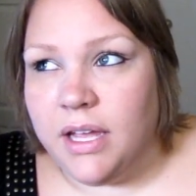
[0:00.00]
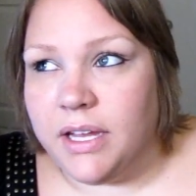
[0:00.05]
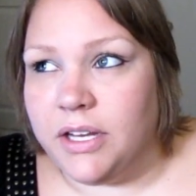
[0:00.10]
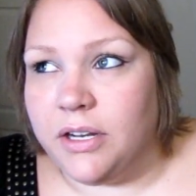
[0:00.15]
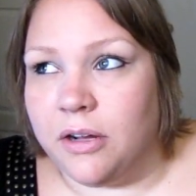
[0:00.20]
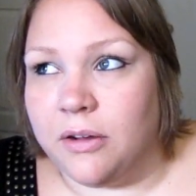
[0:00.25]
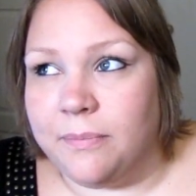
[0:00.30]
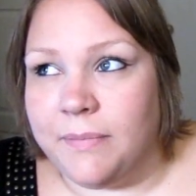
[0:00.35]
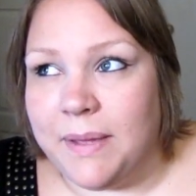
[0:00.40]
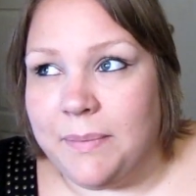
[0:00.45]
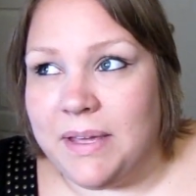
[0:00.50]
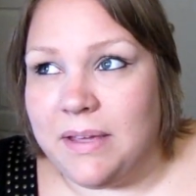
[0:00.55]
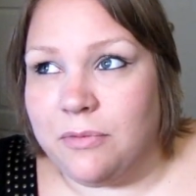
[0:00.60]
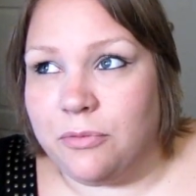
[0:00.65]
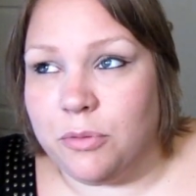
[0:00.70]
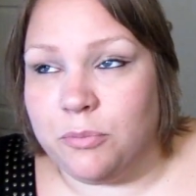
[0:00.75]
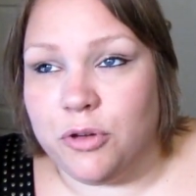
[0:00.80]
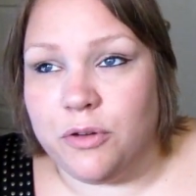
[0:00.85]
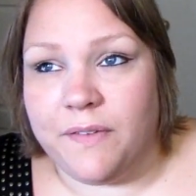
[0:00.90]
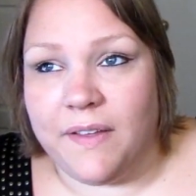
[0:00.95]
maybe
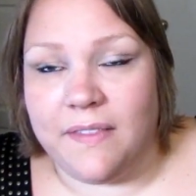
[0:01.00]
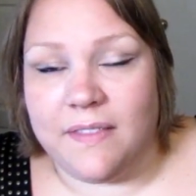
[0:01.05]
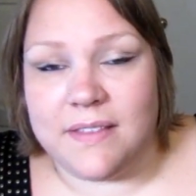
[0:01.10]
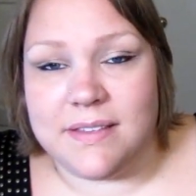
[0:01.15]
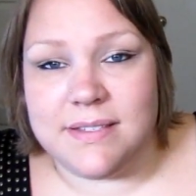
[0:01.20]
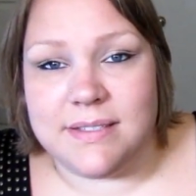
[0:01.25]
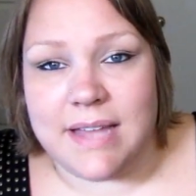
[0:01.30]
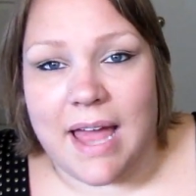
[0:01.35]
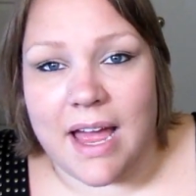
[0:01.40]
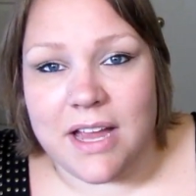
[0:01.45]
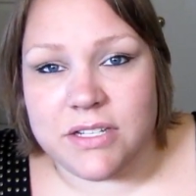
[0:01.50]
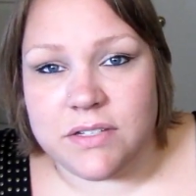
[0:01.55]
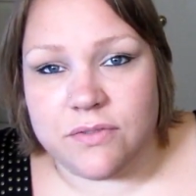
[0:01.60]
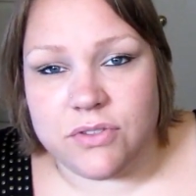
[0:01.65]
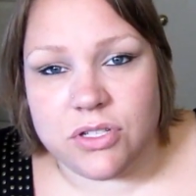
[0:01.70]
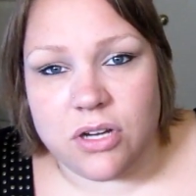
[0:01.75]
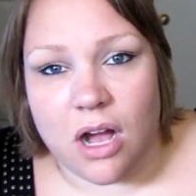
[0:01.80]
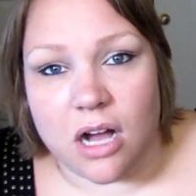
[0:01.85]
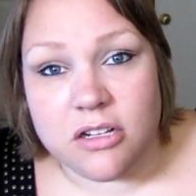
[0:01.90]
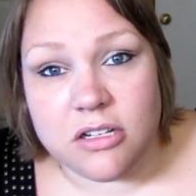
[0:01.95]
removing the stash of
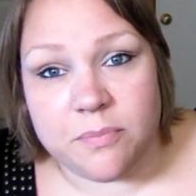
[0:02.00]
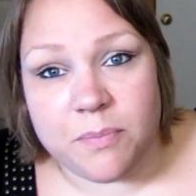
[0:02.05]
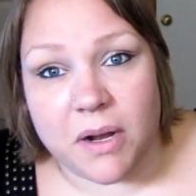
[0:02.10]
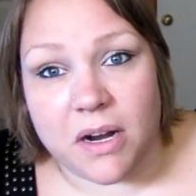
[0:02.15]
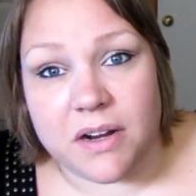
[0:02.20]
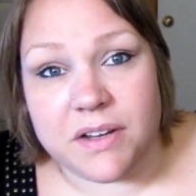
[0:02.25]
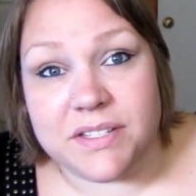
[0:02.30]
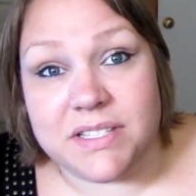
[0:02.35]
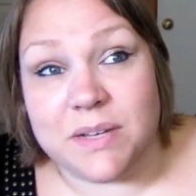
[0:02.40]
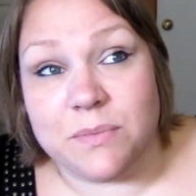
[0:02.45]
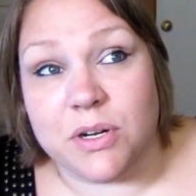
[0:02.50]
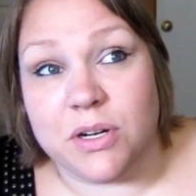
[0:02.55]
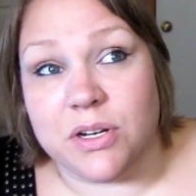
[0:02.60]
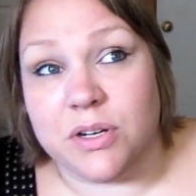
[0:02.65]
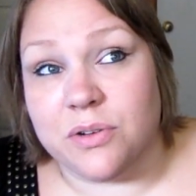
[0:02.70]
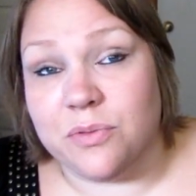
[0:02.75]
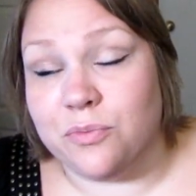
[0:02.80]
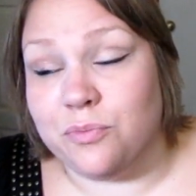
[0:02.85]
chocolate bars that were